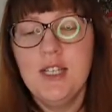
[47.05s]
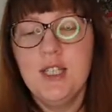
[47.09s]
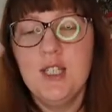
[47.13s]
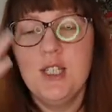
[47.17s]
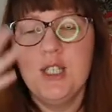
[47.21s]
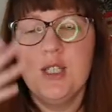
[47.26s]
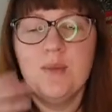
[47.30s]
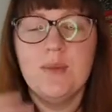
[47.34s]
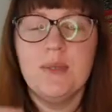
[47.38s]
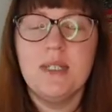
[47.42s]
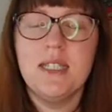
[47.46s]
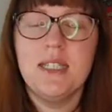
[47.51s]

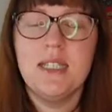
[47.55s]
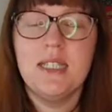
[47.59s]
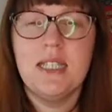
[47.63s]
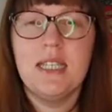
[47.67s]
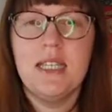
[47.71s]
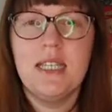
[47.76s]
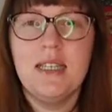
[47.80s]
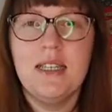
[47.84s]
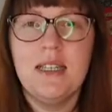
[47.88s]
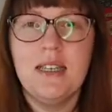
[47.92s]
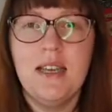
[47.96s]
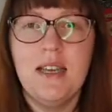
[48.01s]
done my
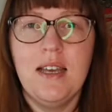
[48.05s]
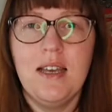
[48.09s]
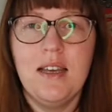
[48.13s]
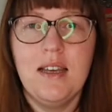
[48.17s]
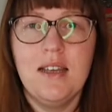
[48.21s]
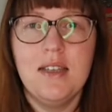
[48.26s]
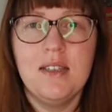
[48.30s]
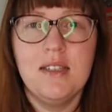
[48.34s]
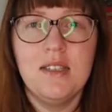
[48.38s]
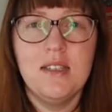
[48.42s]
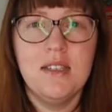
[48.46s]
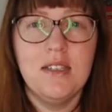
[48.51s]
skincare,
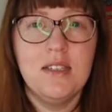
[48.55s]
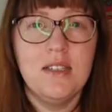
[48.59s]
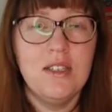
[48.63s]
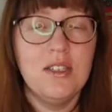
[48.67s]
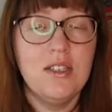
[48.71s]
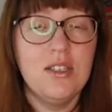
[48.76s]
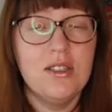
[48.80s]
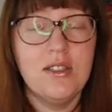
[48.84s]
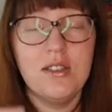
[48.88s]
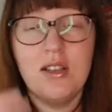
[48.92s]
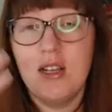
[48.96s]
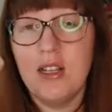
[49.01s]
so you
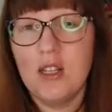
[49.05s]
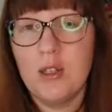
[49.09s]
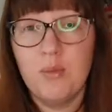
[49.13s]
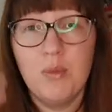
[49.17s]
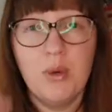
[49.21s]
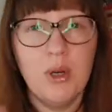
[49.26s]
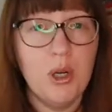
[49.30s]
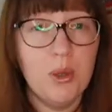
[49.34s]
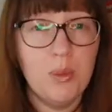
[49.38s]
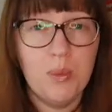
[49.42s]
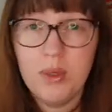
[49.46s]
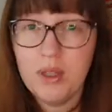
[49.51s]
just have to
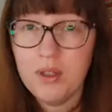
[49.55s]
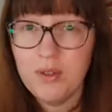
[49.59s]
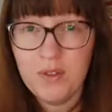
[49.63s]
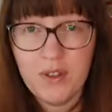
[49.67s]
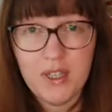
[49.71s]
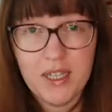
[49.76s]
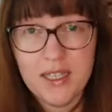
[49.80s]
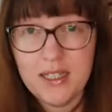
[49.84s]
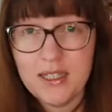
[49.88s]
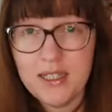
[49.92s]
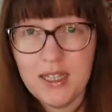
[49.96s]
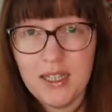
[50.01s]
put up with a
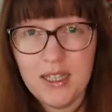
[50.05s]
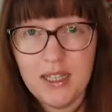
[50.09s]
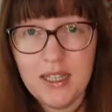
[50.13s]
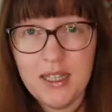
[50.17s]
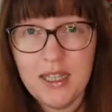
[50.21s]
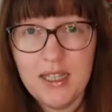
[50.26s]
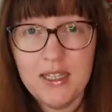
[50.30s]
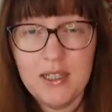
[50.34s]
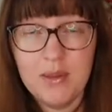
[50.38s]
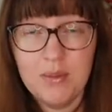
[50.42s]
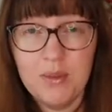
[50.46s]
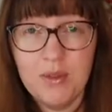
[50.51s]
face like
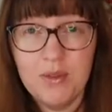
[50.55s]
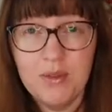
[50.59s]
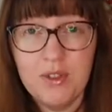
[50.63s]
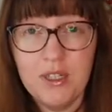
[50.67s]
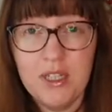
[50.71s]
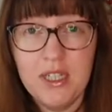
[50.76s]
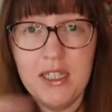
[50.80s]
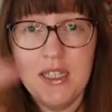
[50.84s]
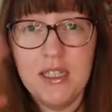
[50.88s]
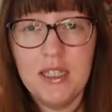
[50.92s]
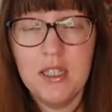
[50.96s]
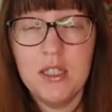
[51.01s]
this, I'm
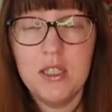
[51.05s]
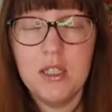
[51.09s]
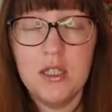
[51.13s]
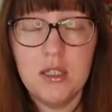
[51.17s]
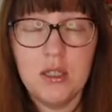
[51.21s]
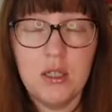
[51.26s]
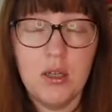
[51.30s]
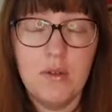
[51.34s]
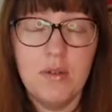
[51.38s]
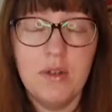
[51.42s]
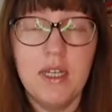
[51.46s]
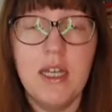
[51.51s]
afraid.
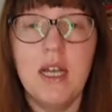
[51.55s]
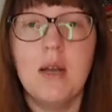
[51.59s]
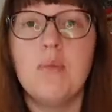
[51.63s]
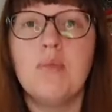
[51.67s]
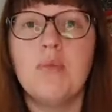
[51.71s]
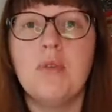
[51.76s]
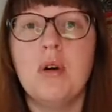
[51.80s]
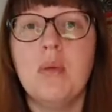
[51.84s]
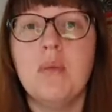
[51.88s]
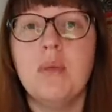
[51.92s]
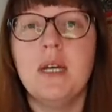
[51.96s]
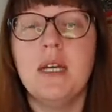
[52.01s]
Sorry, I
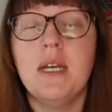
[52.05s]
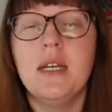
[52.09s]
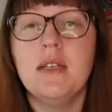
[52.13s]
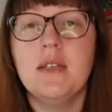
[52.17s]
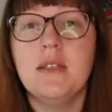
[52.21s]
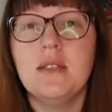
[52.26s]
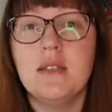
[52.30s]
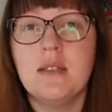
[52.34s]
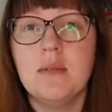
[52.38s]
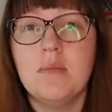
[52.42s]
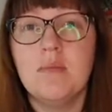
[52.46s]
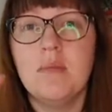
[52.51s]

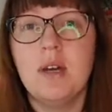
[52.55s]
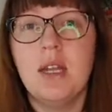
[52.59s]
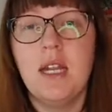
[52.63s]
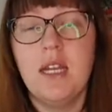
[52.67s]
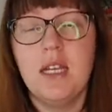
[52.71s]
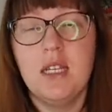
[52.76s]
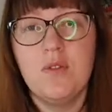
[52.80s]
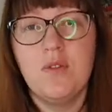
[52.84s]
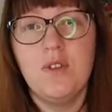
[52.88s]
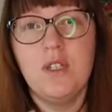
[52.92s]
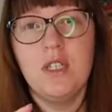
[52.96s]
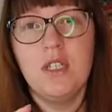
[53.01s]
promise, my
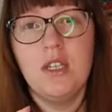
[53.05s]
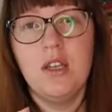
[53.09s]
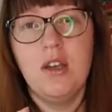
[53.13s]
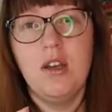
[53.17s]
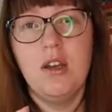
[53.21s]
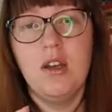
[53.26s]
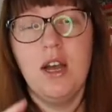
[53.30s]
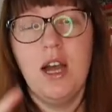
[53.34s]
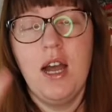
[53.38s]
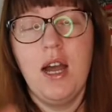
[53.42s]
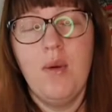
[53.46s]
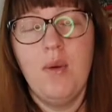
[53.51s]
next
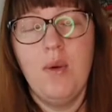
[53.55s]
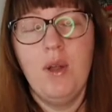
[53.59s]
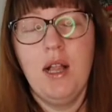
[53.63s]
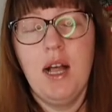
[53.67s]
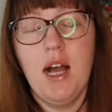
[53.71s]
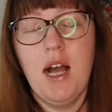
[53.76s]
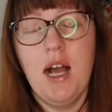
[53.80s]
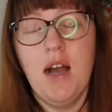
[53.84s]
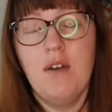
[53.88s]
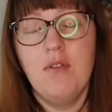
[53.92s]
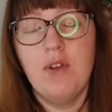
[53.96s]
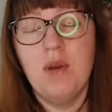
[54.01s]
video I will
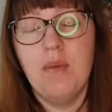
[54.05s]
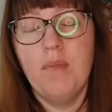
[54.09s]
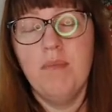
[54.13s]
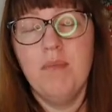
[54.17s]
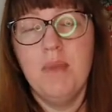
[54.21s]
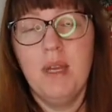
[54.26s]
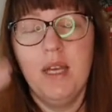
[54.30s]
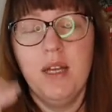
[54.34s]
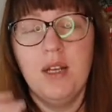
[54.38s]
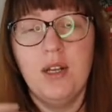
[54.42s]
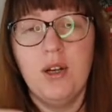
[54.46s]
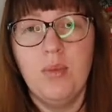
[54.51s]
have a
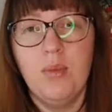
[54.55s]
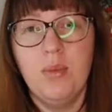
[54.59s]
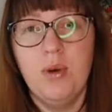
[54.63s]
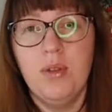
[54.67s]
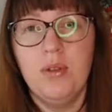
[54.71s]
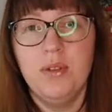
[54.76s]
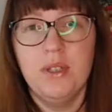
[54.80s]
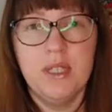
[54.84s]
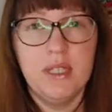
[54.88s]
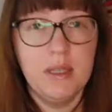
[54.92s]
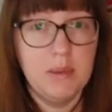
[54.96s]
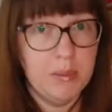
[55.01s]
makeup
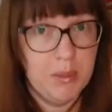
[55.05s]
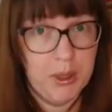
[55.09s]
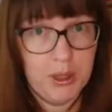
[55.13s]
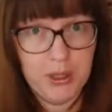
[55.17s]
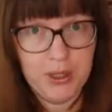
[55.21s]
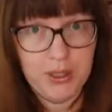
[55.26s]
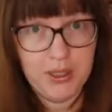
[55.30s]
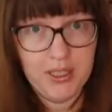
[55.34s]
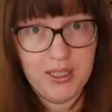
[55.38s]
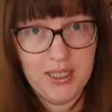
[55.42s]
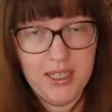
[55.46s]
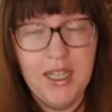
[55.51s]
on this
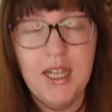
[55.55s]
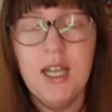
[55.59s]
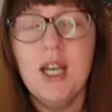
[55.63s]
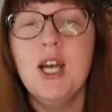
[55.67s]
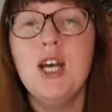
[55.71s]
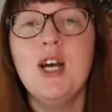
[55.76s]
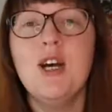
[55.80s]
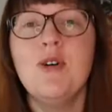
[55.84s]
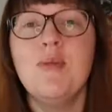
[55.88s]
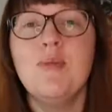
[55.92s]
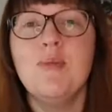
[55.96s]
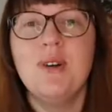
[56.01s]
mug.
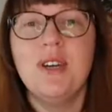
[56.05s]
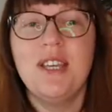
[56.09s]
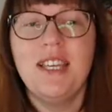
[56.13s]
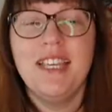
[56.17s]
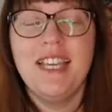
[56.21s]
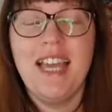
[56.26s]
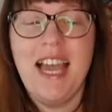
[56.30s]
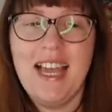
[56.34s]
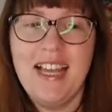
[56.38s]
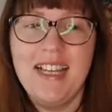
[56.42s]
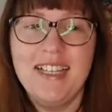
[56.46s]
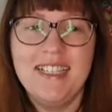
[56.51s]
But
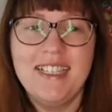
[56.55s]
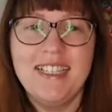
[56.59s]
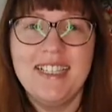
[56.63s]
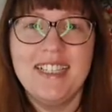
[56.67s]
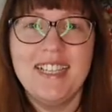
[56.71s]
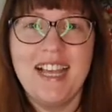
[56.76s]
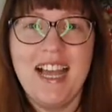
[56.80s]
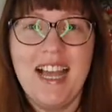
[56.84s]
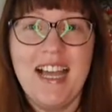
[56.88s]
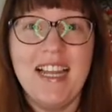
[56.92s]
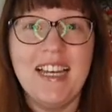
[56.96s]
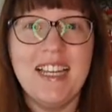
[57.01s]
yes,
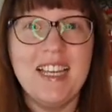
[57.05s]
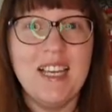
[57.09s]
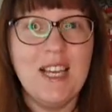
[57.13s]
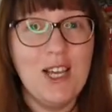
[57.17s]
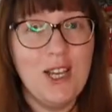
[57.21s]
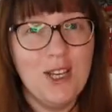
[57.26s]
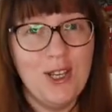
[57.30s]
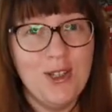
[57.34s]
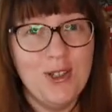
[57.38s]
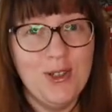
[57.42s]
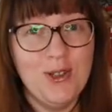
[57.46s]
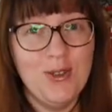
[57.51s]

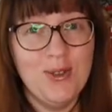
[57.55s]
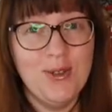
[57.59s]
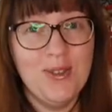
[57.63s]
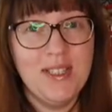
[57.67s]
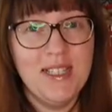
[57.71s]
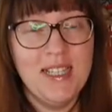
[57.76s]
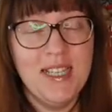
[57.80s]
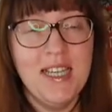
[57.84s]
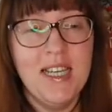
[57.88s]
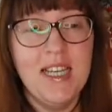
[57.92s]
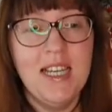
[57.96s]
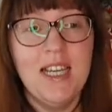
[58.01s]
anywho's,
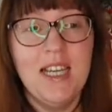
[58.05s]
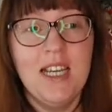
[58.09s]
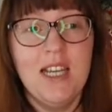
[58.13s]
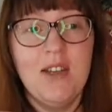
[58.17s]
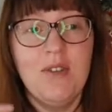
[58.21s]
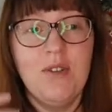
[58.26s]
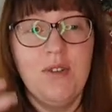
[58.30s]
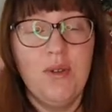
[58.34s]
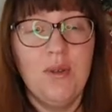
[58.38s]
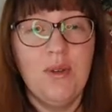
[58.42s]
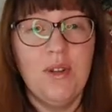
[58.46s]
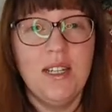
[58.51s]

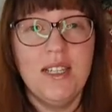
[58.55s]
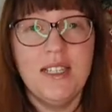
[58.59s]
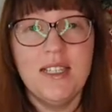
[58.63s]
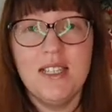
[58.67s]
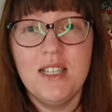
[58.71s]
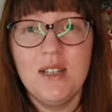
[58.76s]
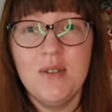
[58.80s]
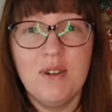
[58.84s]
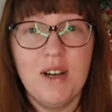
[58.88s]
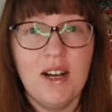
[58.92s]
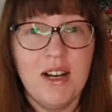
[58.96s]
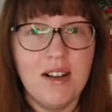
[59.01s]
if you want to
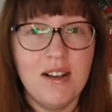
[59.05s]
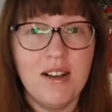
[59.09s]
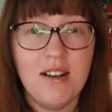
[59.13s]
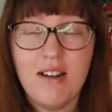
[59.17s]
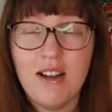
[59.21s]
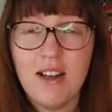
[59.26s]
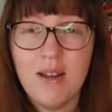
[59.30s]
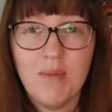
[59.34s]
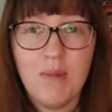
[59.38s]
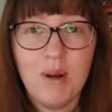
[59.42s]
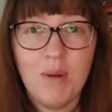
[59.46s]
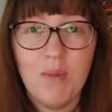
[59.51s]
see what I
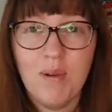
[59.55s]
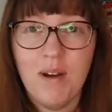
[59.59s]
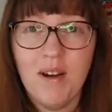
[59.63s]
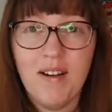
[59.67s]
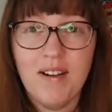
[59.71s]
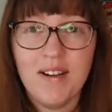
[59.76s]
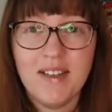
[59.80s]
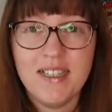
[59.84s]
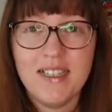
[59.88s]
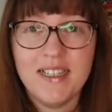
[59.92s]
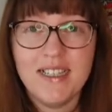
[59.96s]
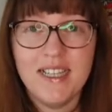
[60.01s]
got in my
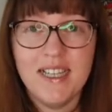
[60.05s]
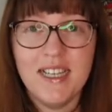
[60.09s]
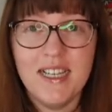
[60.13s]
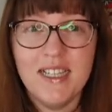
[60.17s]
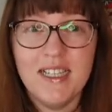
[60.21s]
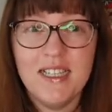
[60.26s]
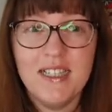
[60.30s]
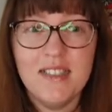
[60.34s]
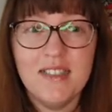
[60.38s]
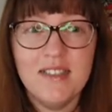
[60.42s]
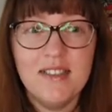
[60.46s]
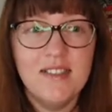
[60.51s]

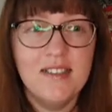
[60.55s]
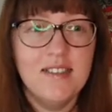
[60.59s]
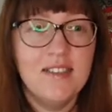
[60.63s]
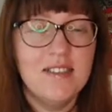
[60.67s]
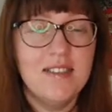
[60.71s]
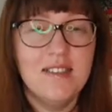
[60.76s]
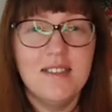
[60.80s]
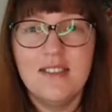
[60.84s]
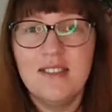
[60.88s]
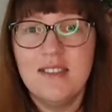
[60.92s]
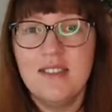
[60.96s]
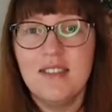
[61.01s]
boxes,
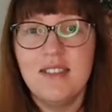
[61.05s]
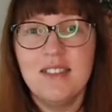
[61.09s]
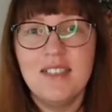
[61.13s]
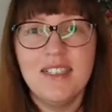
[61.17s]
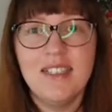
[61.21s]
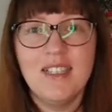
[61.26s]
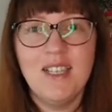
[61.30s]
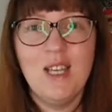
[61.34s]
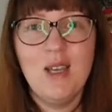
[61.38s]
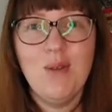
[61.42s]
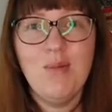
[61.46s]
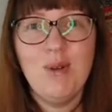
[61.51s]

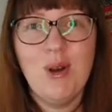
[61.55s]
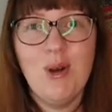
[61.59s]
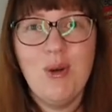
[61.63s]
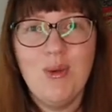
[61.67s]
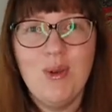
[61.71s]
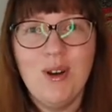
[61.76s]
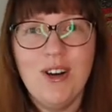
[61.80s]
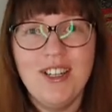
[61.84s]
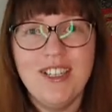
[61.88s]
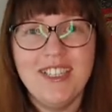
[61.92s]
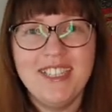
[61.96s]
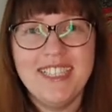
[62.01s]
keep on
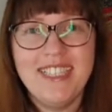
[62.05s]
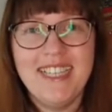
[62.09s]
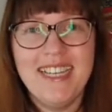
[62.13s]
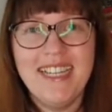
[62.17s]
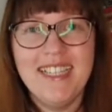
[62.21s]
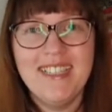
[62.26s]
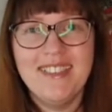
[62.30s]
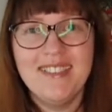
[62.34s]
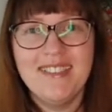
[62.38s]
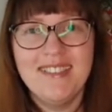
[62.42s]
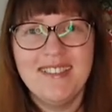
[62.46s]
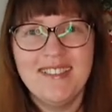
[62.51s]

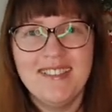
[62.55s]
watching.